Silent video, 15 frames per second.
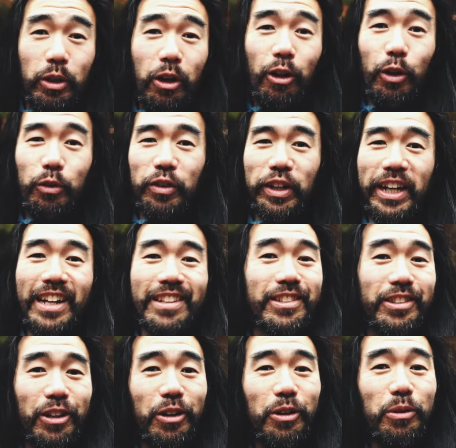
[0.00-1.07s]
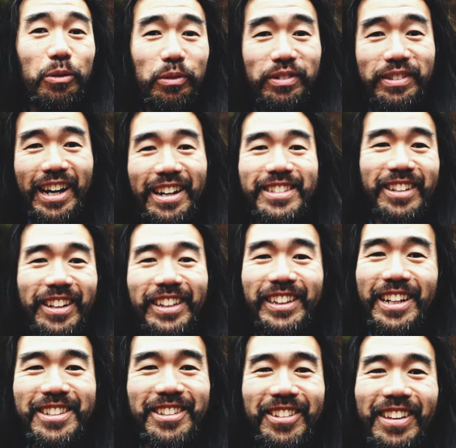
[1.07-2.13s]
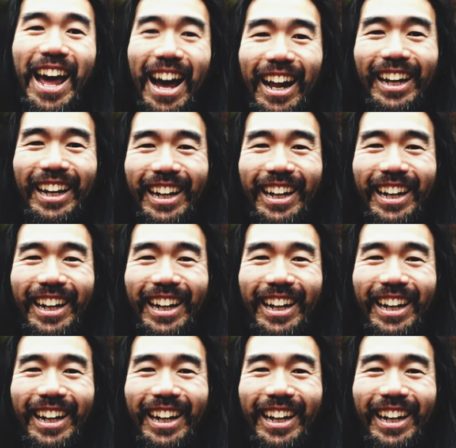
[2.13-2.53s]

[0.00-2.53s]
it all over again. So sounds good, let's do that.